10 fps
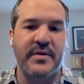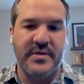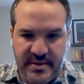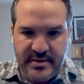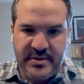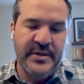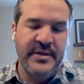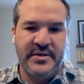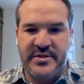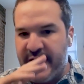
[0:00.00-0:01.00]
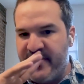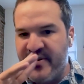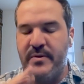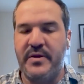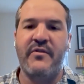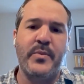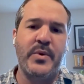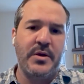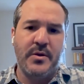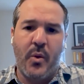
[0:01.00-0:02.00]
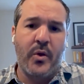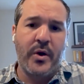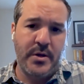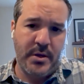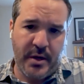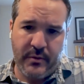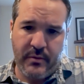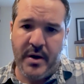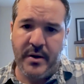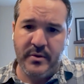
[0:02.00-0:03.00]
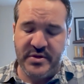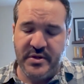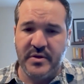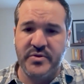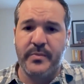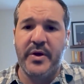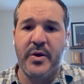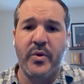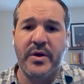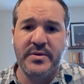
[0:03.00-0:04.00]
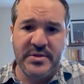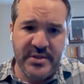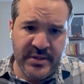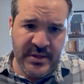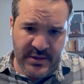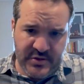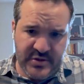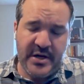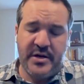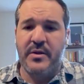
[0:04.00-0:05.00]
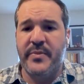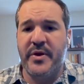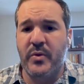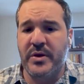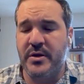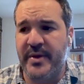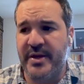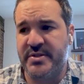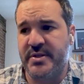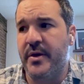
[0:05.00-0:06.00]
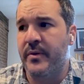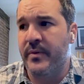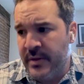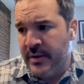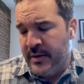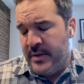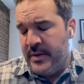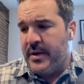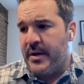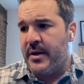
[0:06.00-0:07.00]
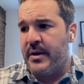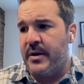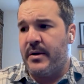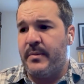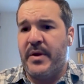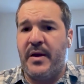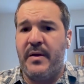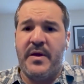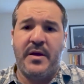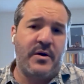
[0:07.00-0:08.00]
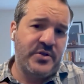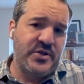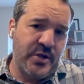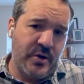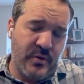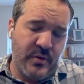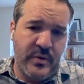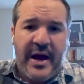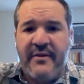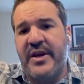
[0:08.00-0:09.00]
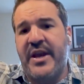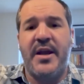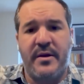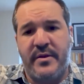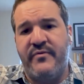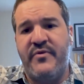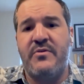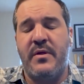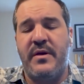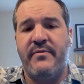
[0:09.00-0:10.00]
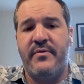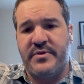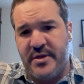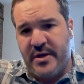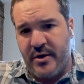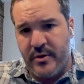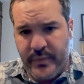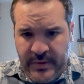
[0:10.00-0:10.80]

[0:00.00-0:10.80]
This is safe under the government in Oregon and Colorado. So those were big wins. Just had another big win in New Mexico. And then also advocating on the federal level to help